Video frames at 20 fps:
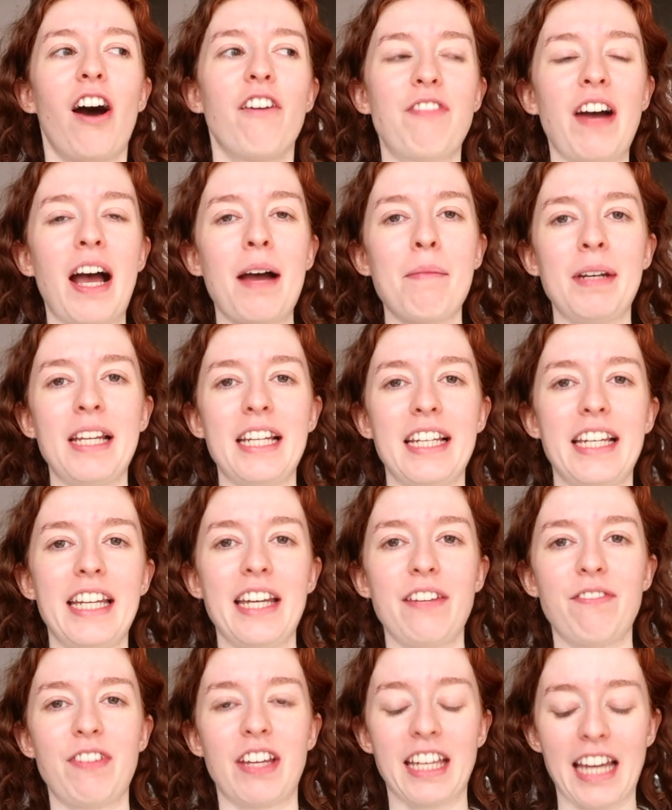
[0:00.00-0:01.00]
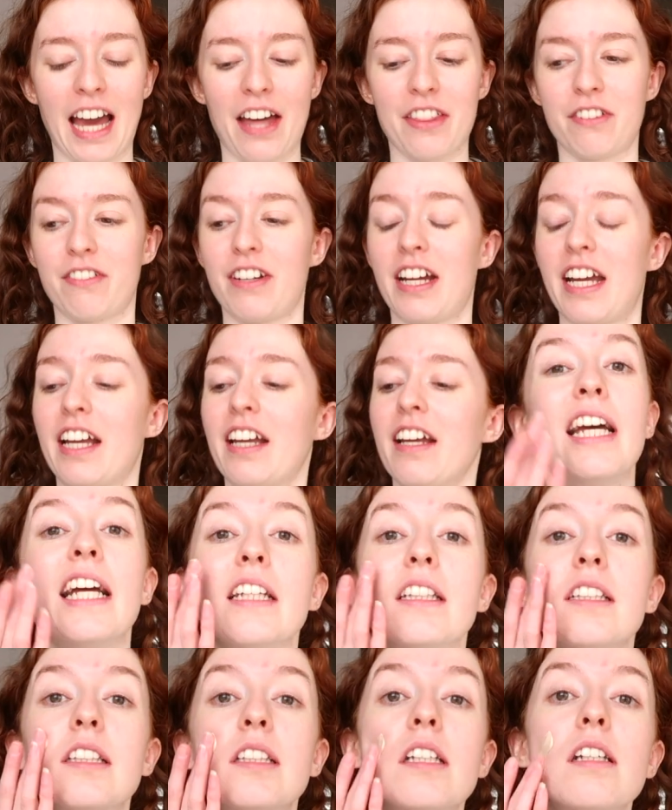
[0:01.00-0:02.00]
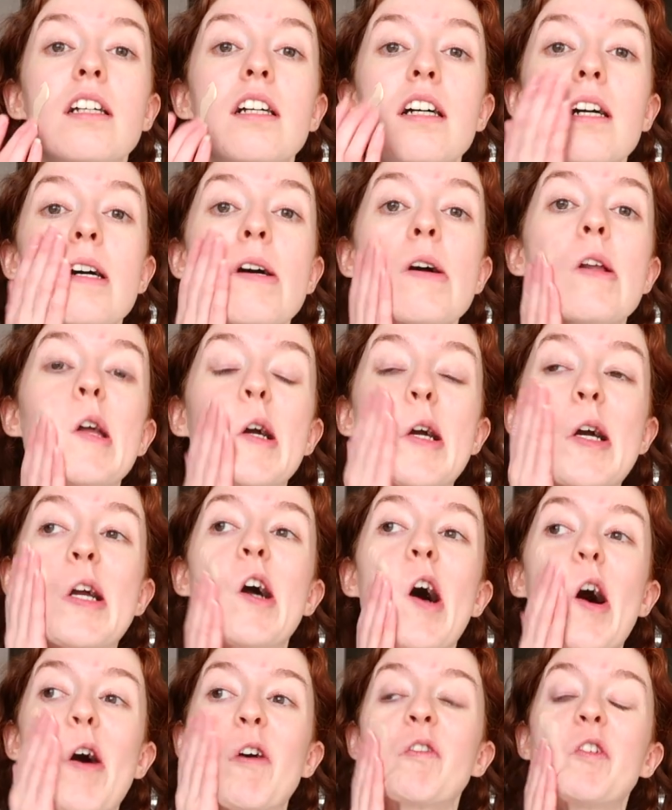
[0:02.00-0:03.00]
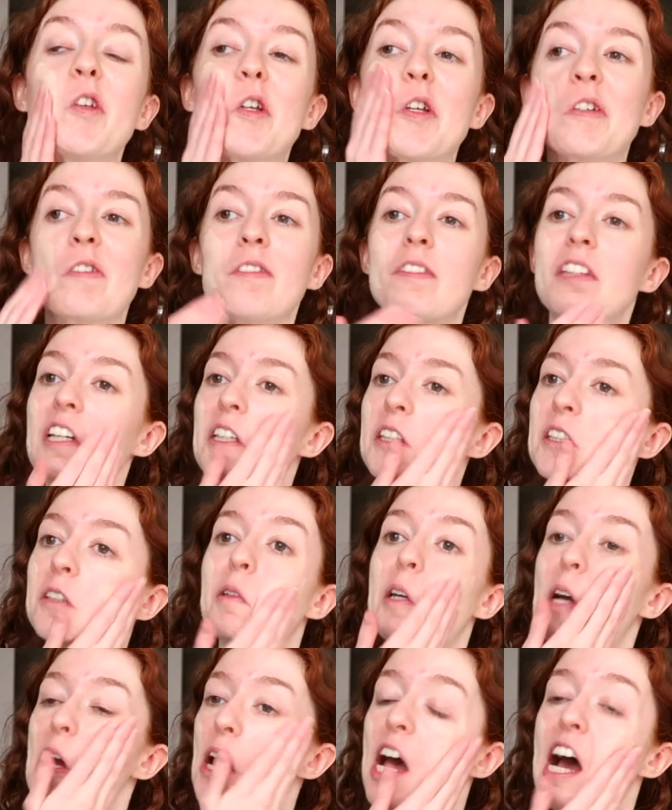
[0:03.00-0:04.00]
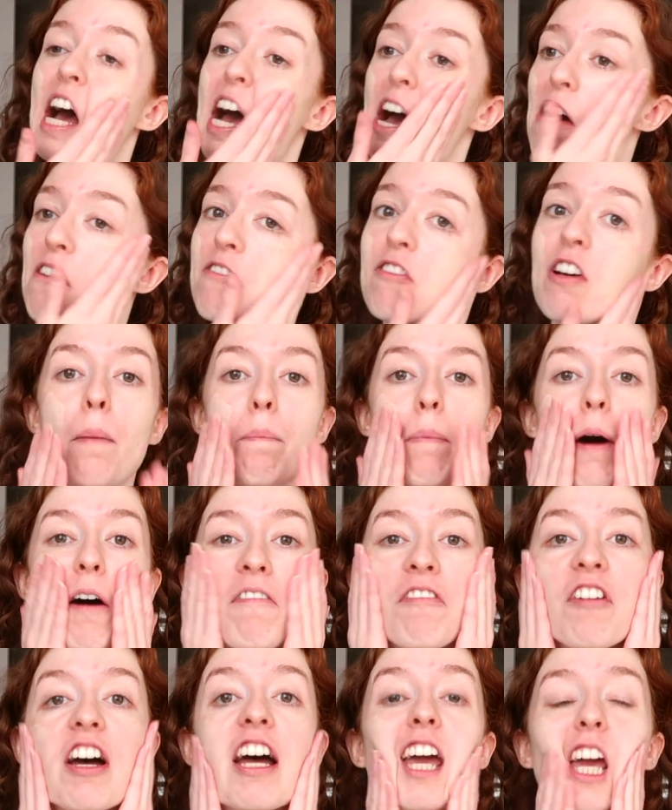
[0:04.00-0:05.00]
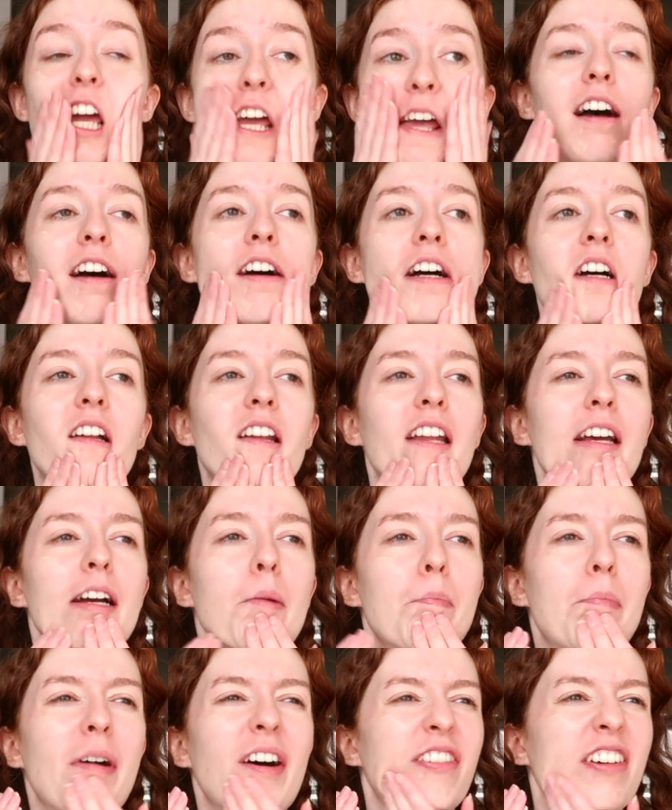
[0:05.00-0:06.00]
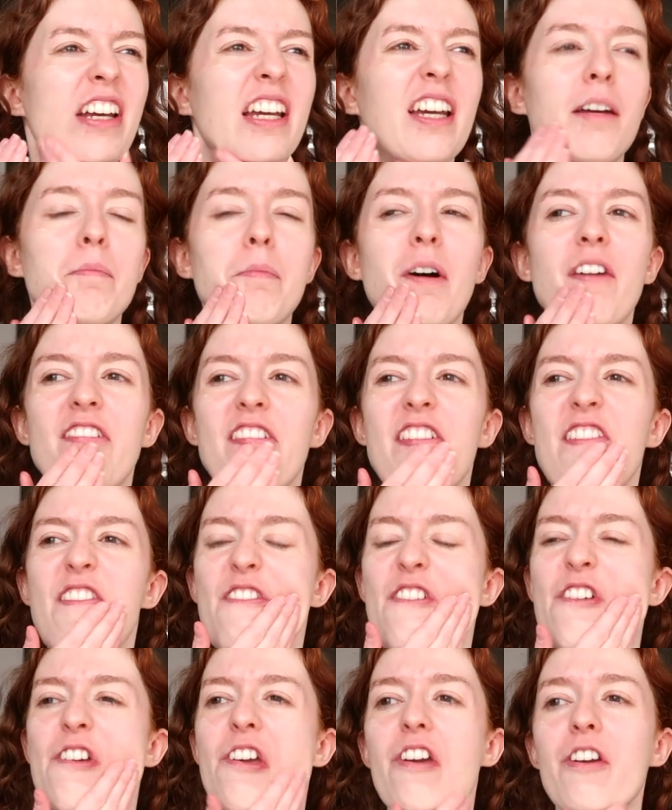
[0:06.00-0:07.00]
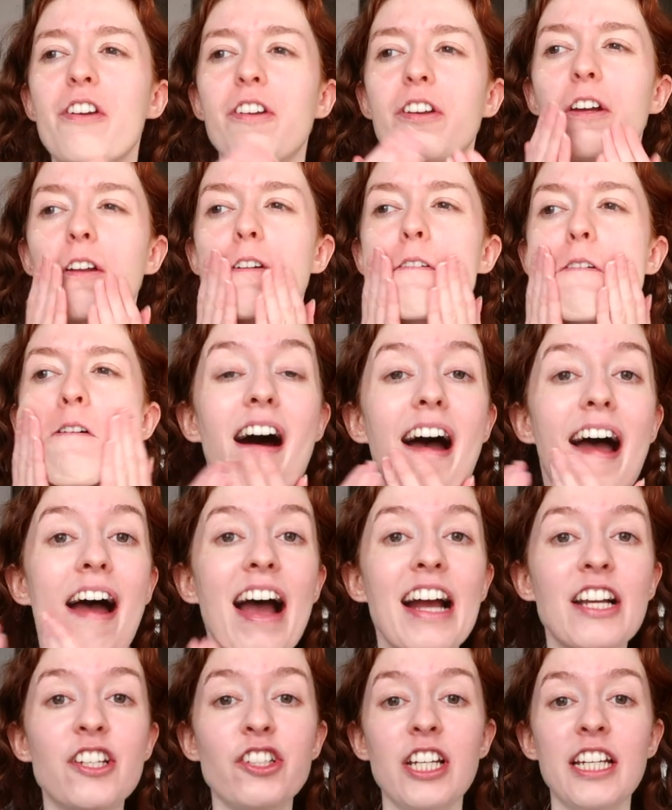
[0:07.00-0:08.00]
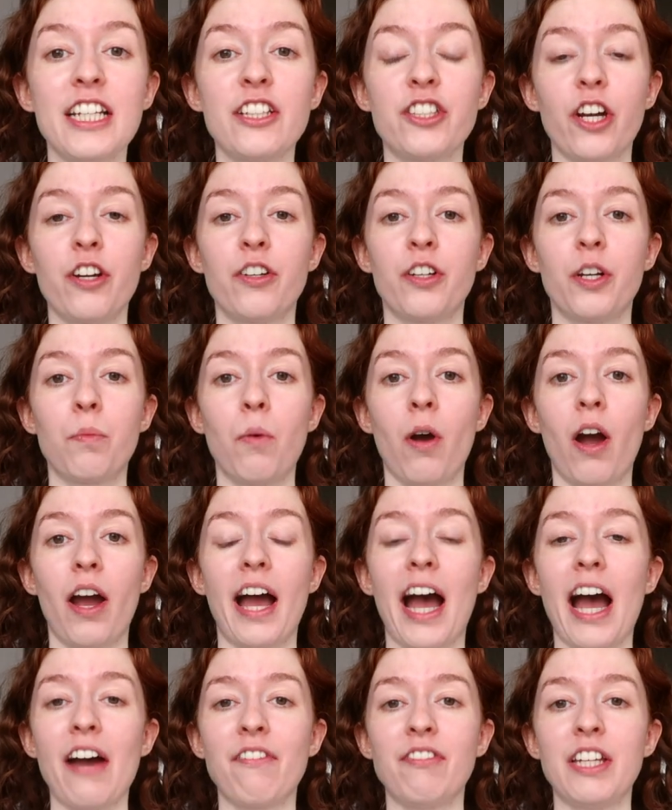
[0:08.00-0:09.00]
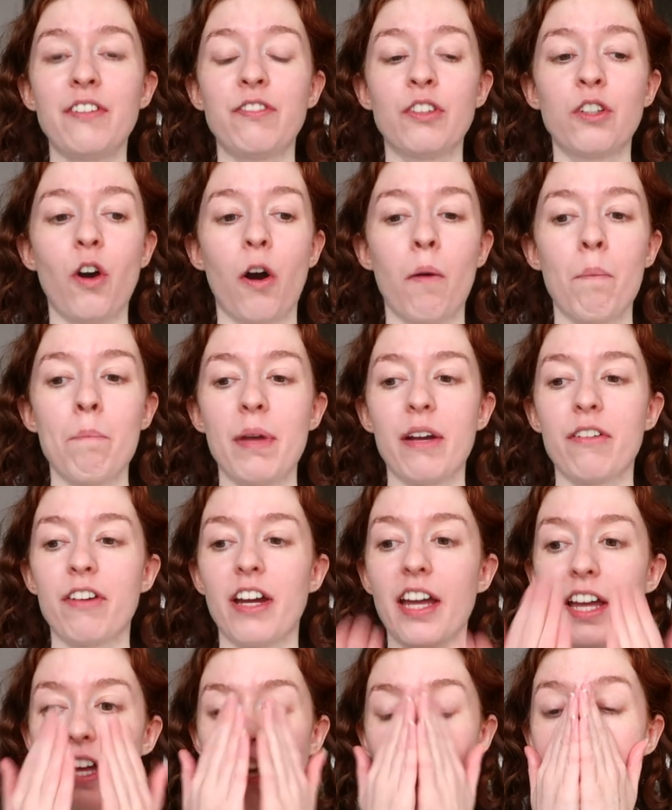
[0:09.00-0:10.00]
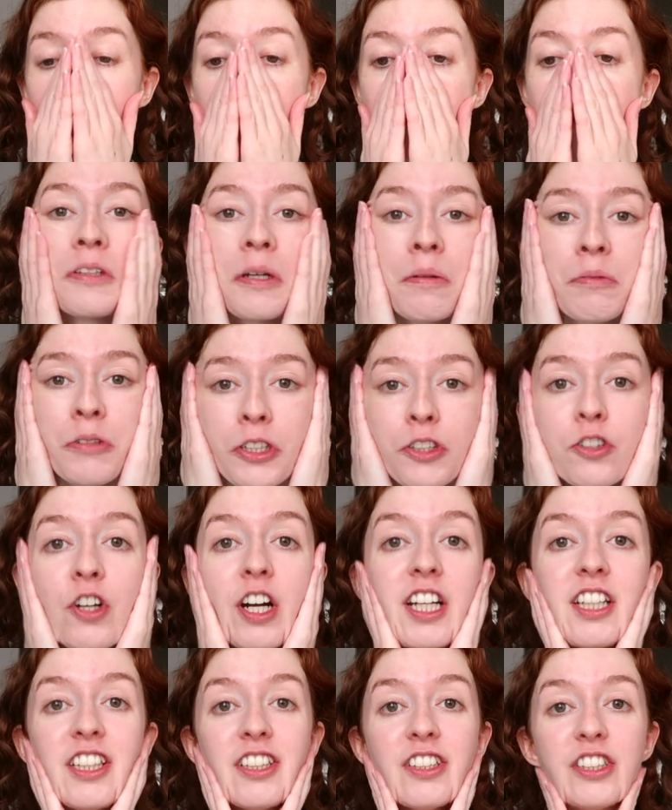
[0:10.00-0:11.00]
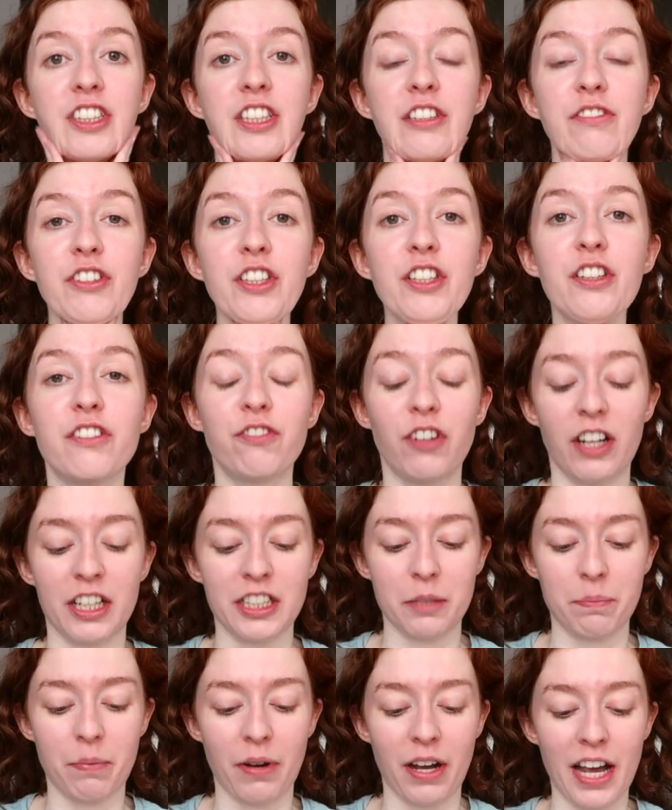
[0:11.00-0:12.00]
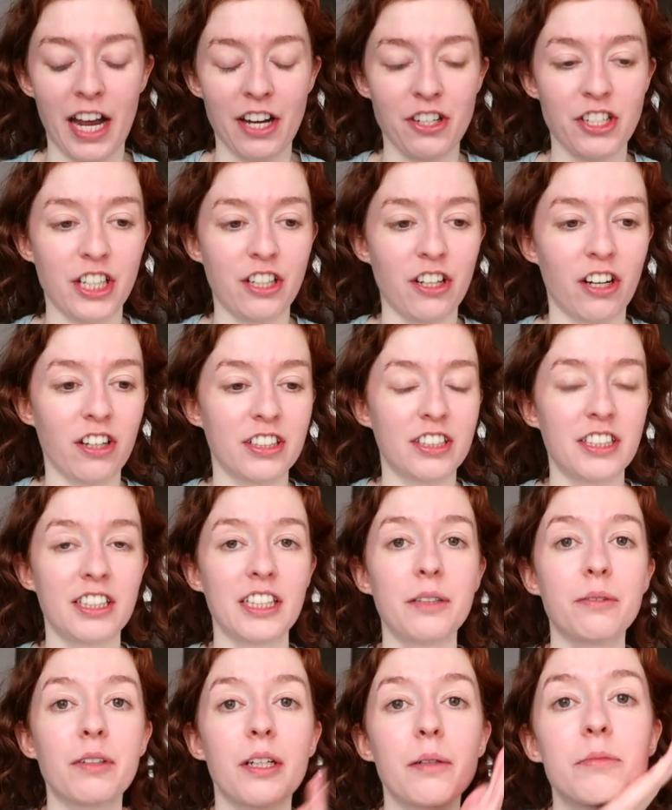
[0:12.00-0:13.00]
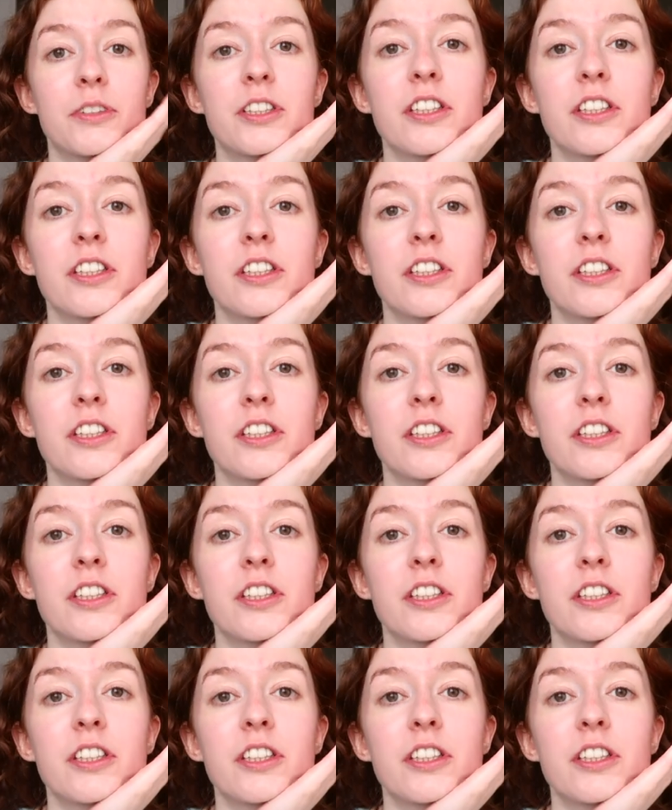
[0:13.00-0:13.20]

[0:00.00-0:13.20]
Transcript: Our family leaving gathering. It's like an afternoon thing so we're gonna have a buffet uh, like a buffet buffet food and I actually don't know why I haven't even got a mirror here so I'm just trying to use the viewfinder but I actually can't see what I'm